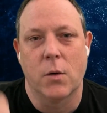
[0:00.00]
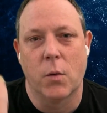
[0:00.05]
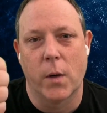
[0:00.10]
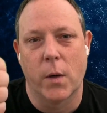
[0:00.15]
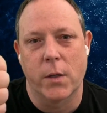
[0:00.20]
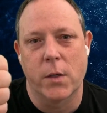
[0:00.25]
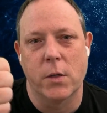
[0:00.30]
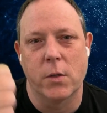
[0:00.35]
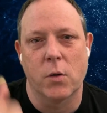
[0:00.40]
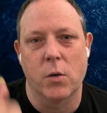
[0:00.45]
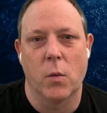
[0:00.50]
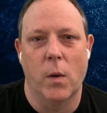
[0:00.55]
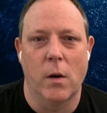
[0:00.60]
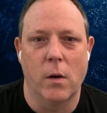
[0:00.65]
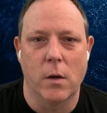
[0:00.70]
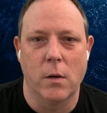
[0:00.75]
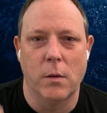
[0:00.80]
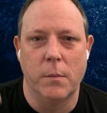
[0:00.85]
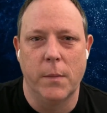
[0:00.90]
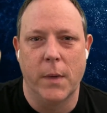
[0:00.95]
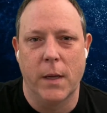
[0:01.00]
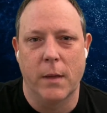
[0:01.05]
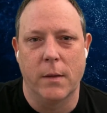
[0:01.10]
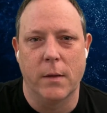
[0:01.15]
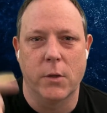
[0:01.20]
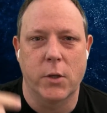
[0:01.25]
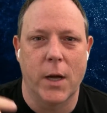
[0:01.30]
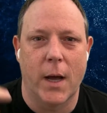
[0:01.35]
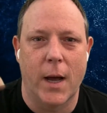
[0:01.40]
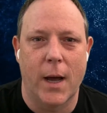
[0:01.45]
questions are welcome in
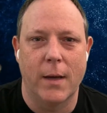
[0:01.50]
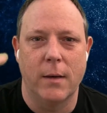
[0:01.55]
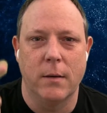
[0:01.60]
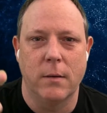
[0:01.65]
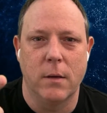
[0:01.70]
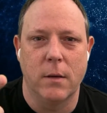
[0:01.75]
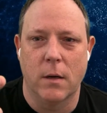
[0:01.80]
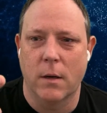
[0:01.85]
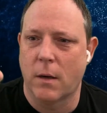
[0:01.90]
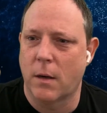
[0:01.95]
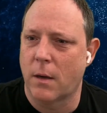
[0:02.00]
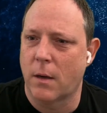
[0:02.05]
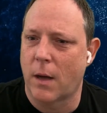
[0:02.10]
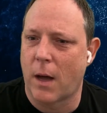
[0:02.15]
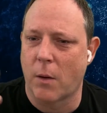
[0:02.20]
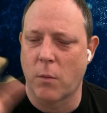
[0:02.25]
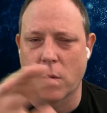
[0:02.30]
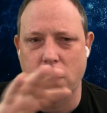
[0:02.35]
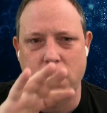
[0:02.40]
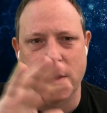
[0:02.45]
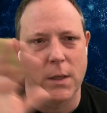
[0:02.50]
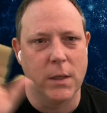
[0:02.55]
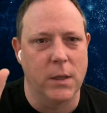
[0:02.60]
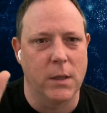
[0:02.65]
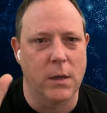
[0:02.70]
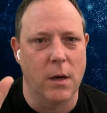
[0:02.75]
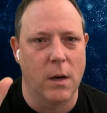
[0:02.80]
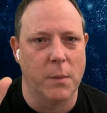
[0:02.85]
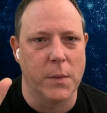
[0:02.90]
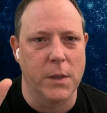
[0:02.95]
the chat. I won't see any
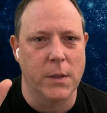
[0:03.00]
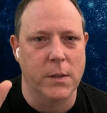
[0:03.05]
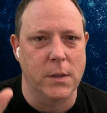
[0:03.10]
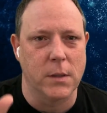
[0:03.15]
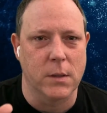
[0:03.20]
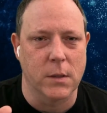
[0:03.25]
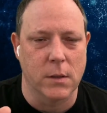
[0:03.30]
comments